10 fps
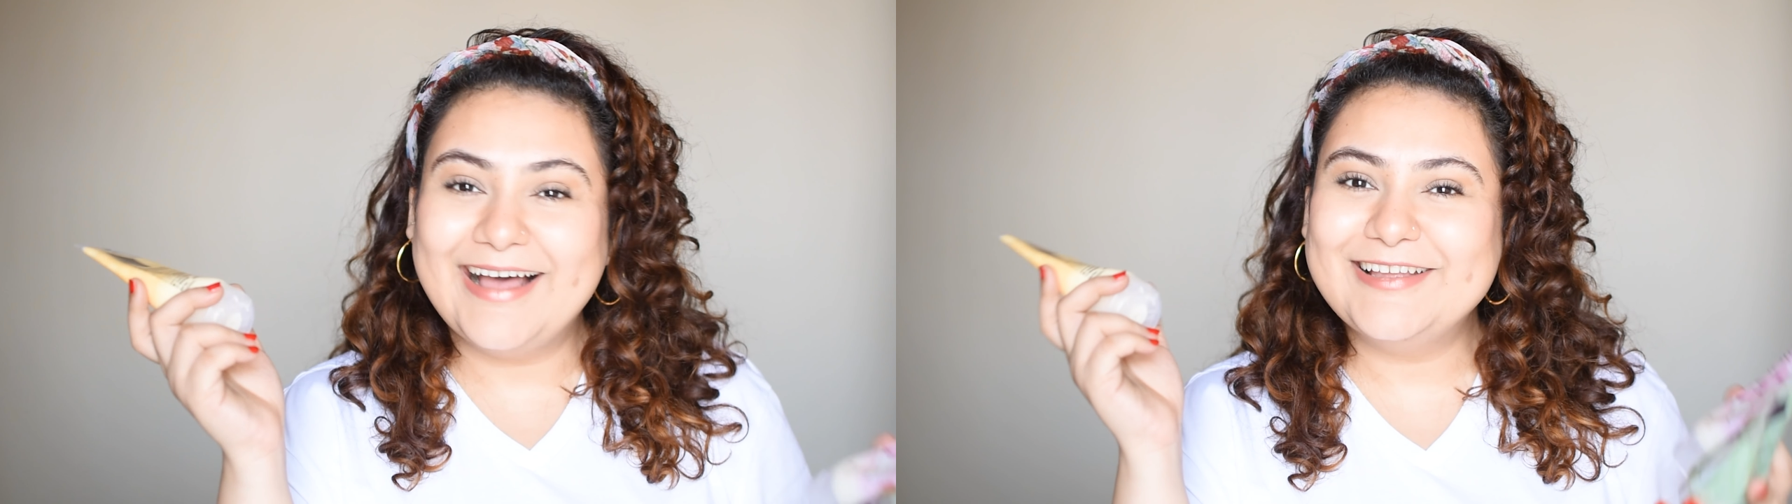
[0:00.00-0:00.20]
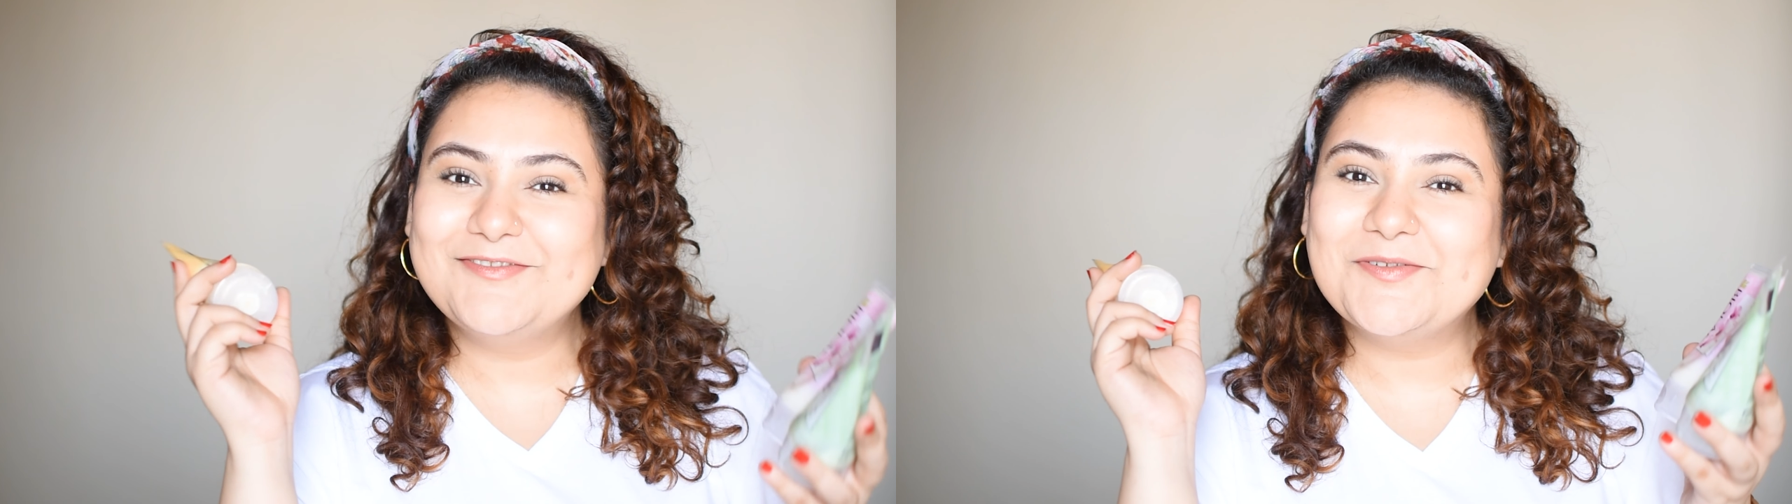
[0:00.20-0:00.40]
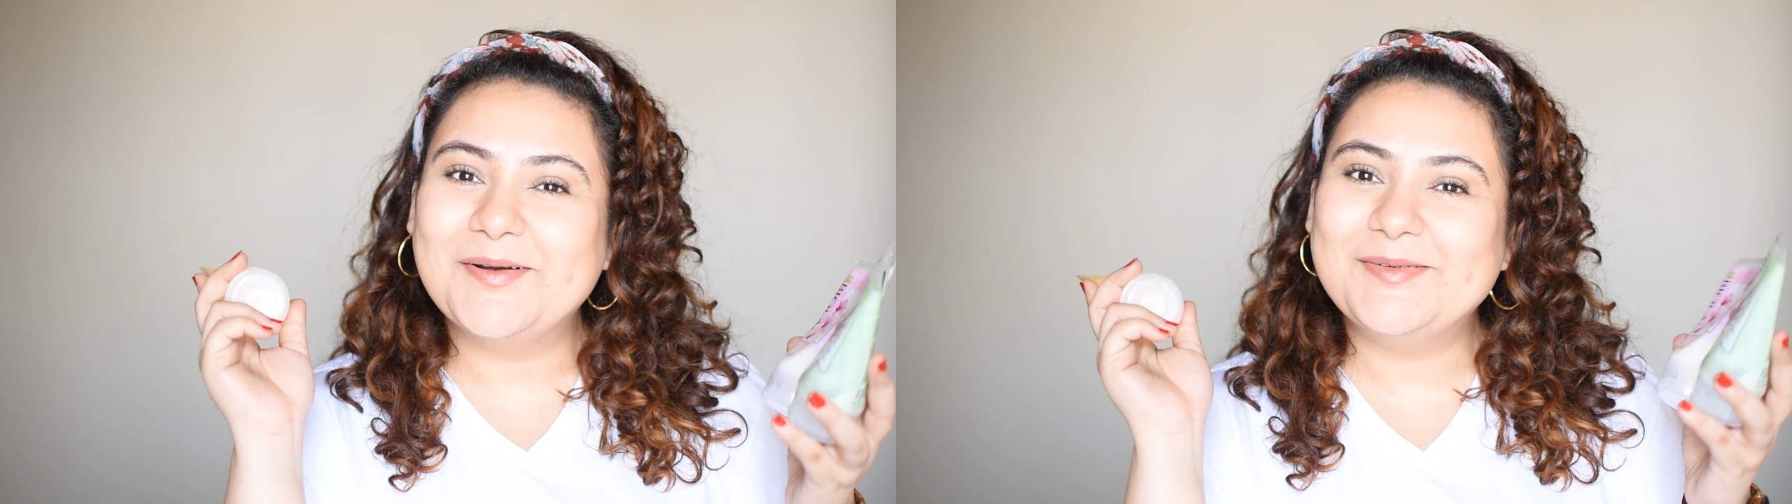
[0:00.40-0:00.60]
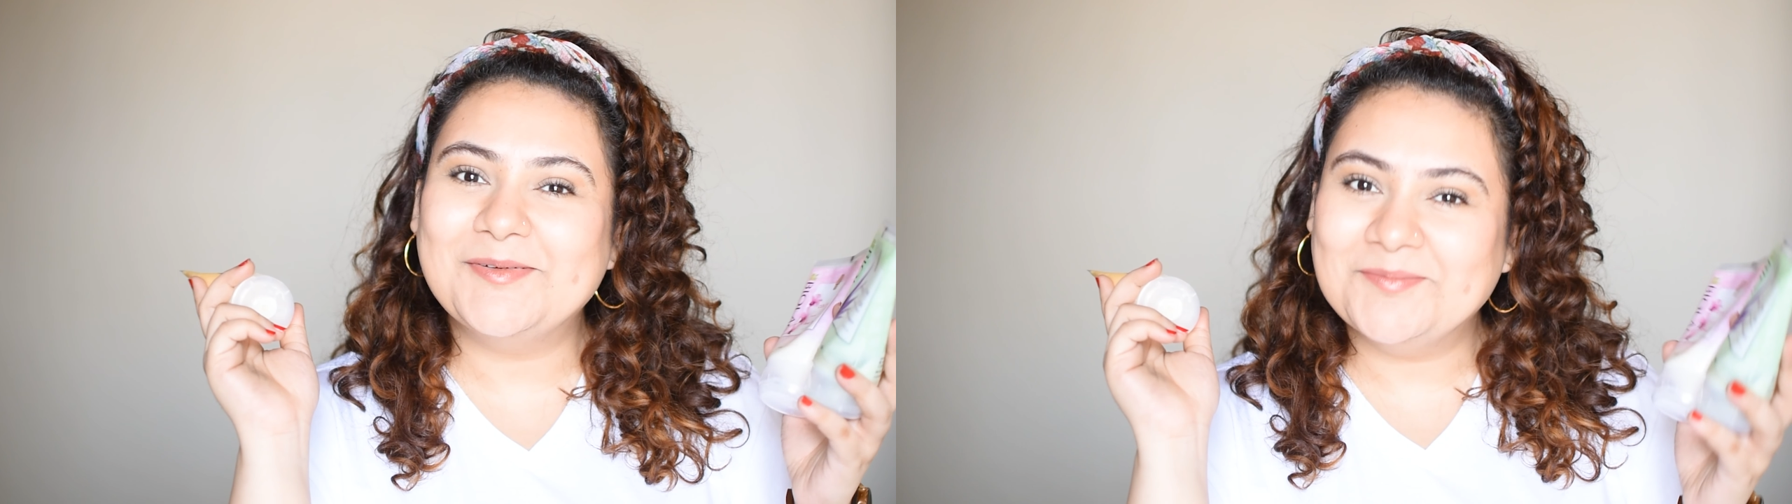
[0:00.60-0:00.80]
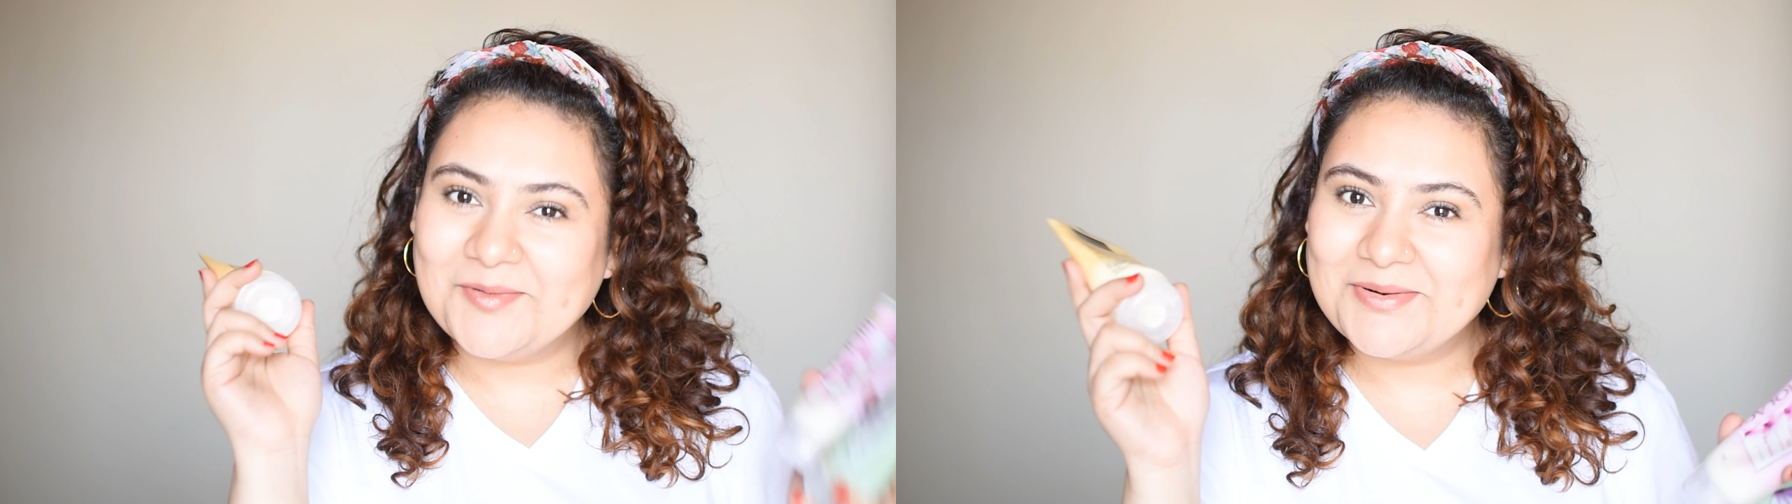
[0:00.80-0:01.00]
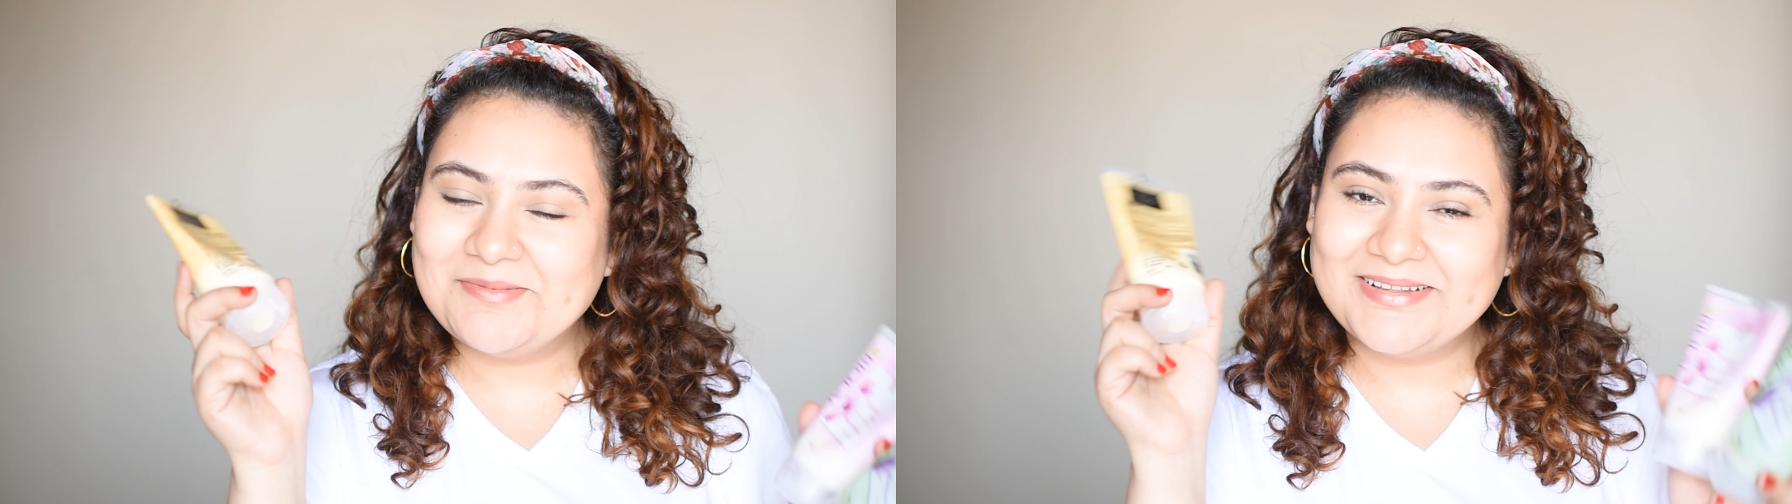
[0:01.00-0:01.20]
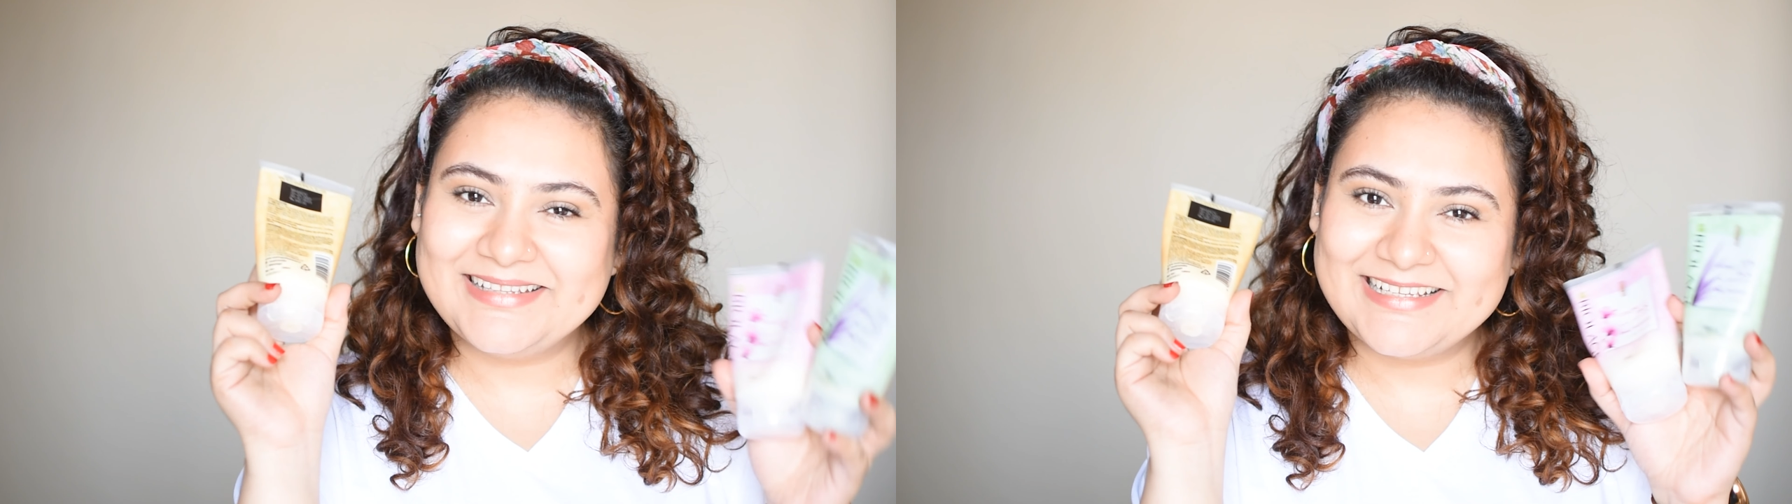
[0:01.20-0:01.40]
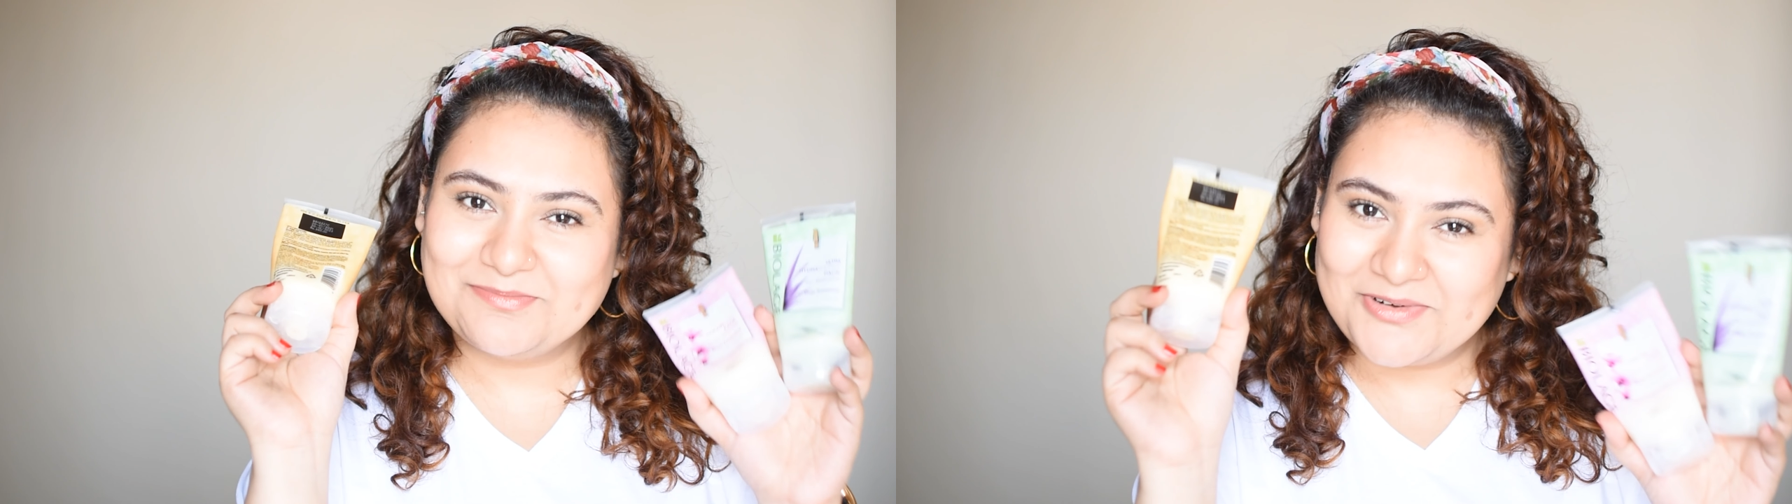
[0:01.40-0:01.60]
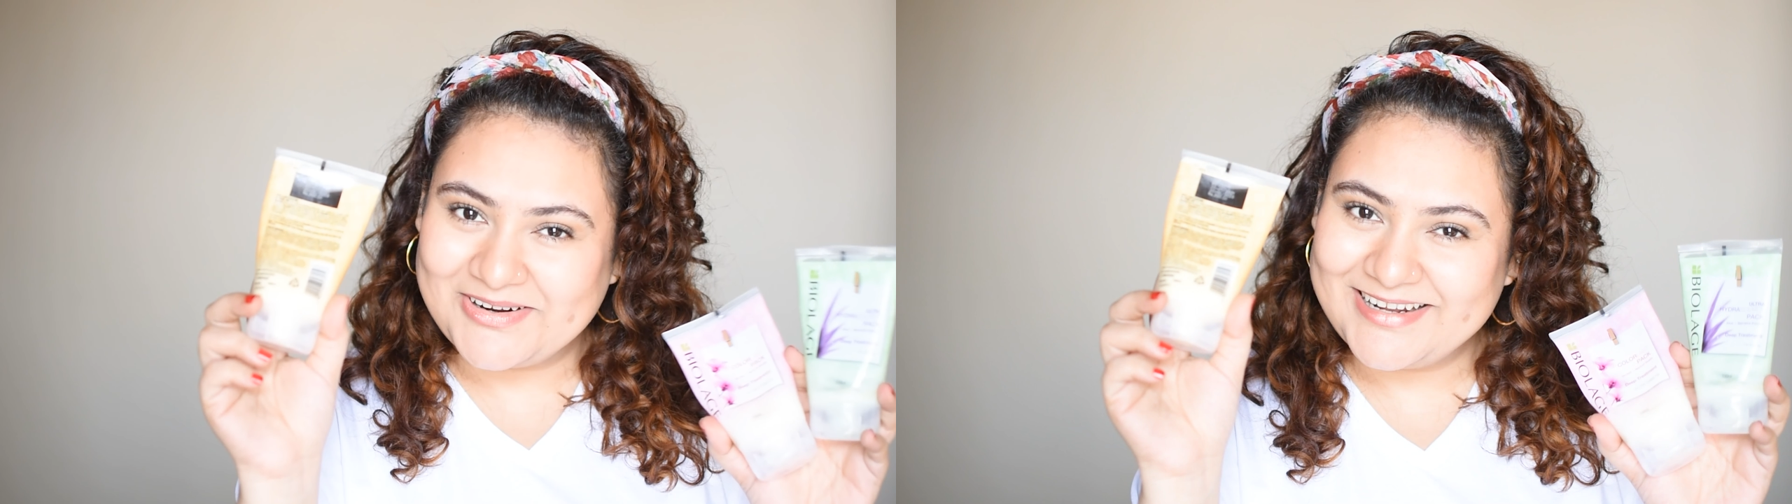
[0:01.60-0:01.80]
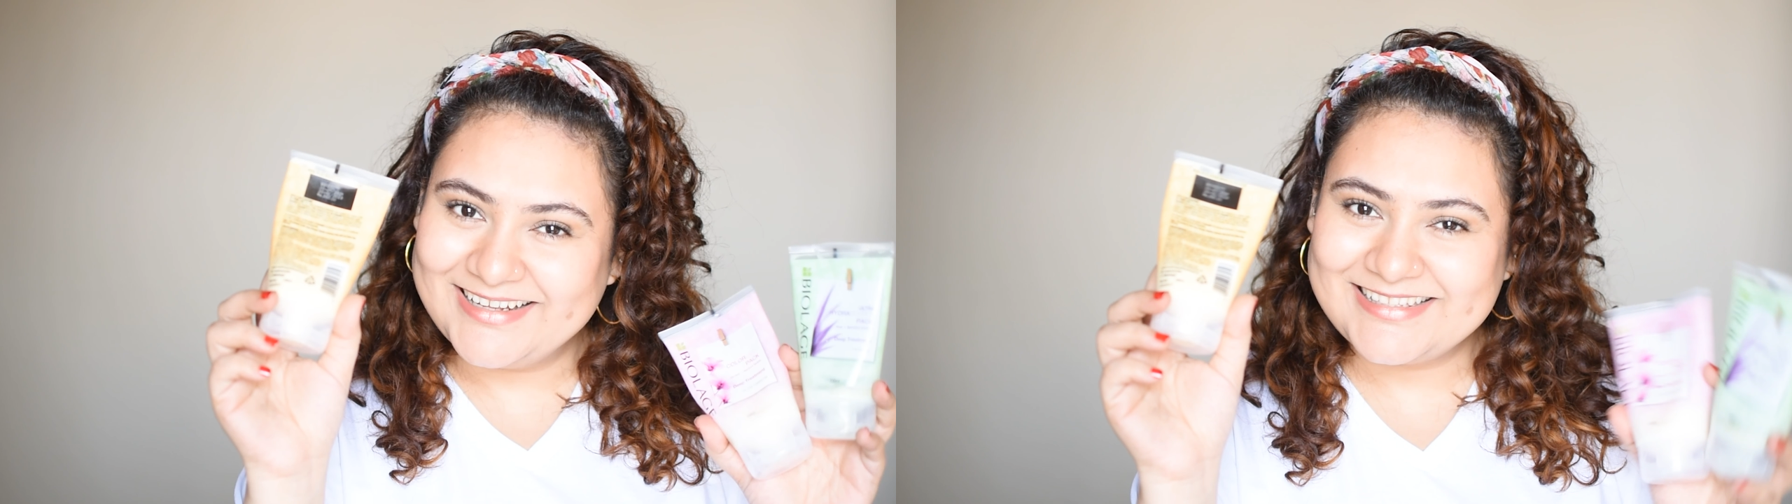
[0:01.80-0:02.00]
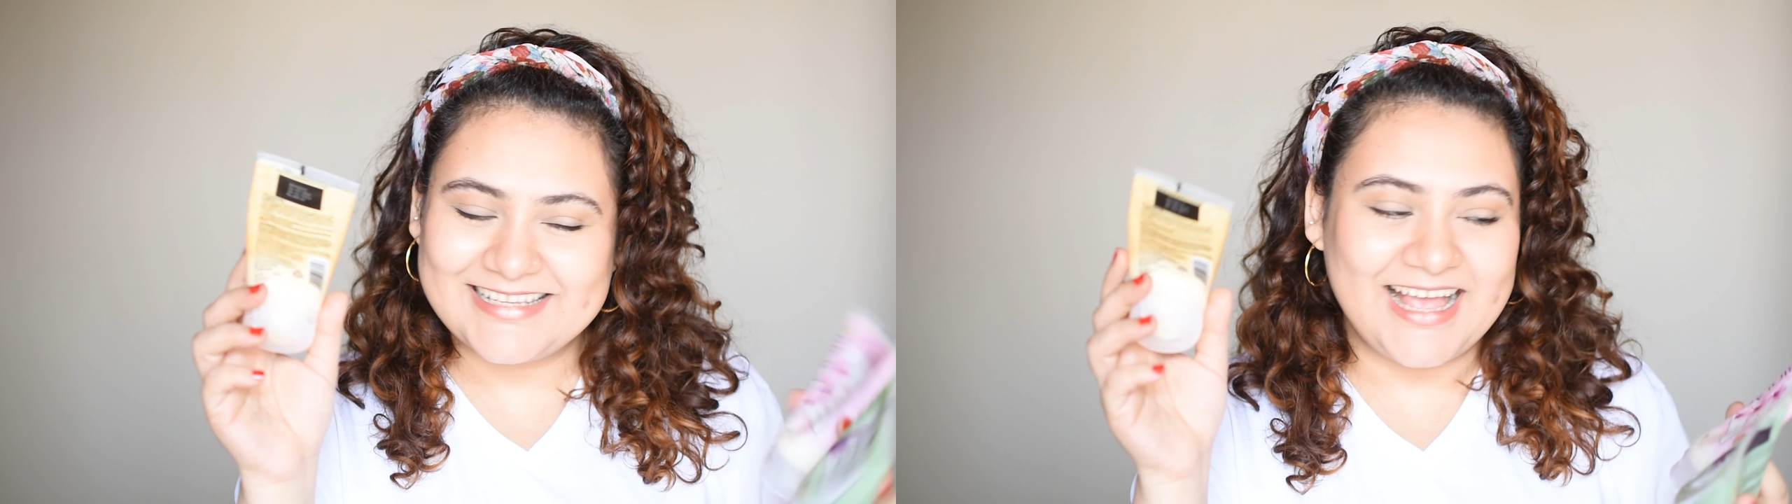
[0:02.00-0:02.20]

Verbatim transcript: Yeah, if you want to know more about these products